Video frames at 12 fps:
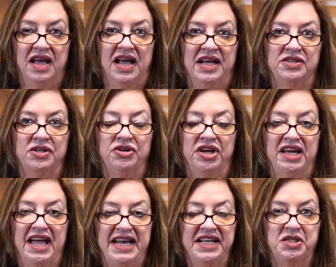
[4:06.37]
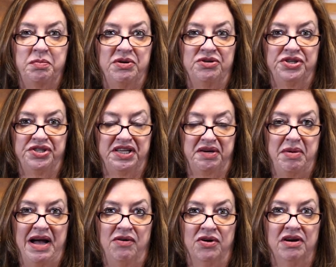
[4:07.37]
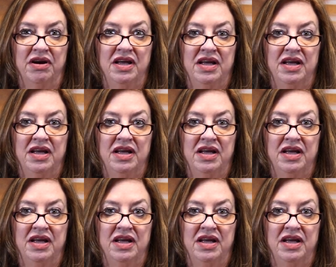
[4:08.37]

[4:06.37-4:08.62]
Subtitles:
is looking at its purchasing power